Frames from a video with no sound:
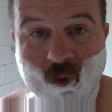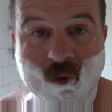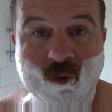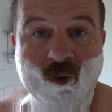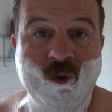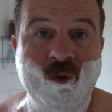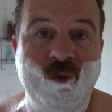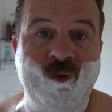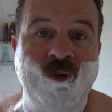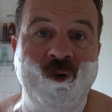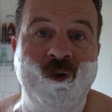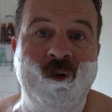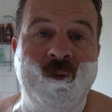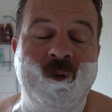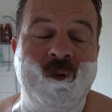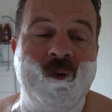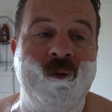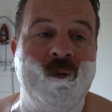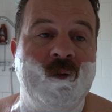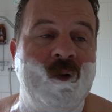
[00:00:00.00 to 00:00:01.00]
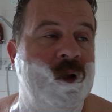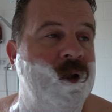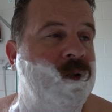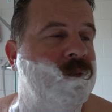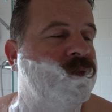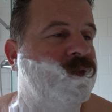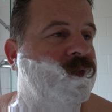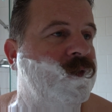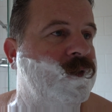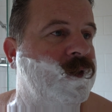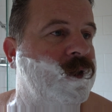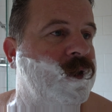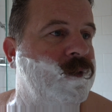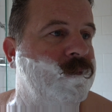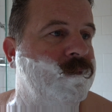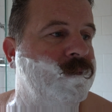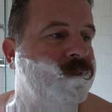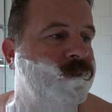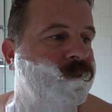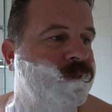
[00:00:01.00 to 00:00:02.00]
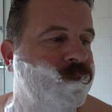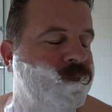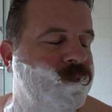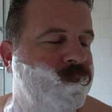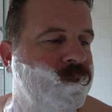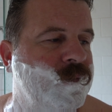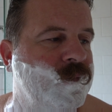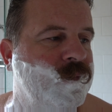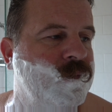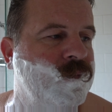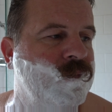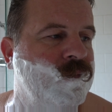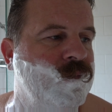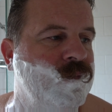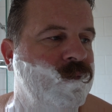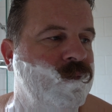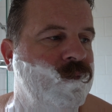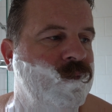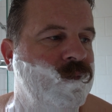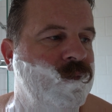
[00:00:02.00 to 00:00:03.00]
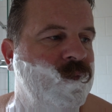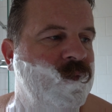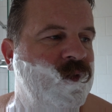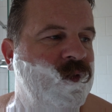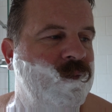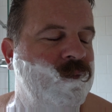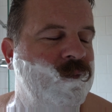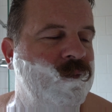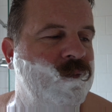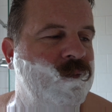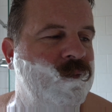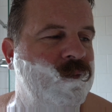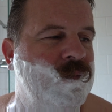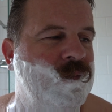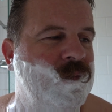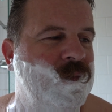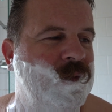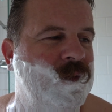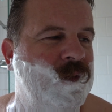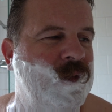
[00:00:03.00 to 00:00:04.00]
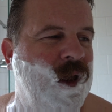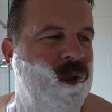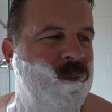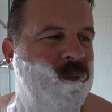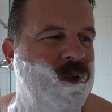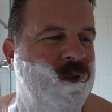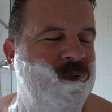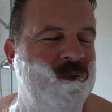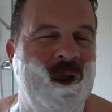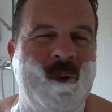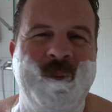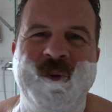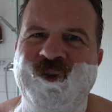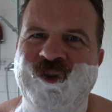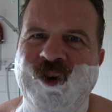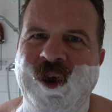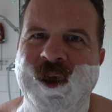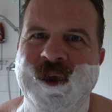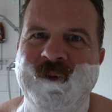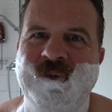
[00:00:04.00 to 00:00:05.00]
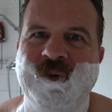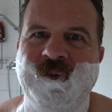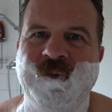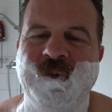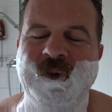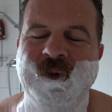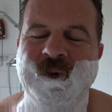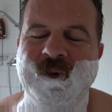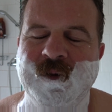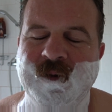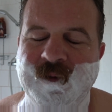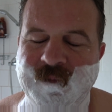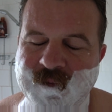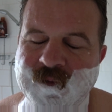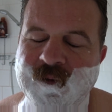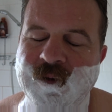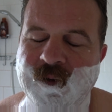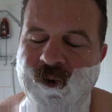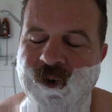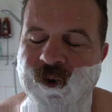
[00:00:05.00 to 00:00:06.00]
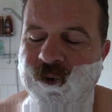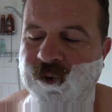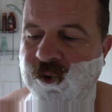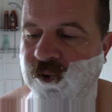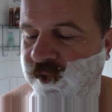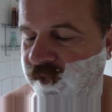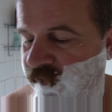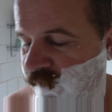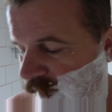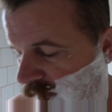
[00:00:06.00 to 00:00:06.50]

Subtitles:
on YouTube called, what's his name? Is it Dapper Shaves, I think. I kind of like his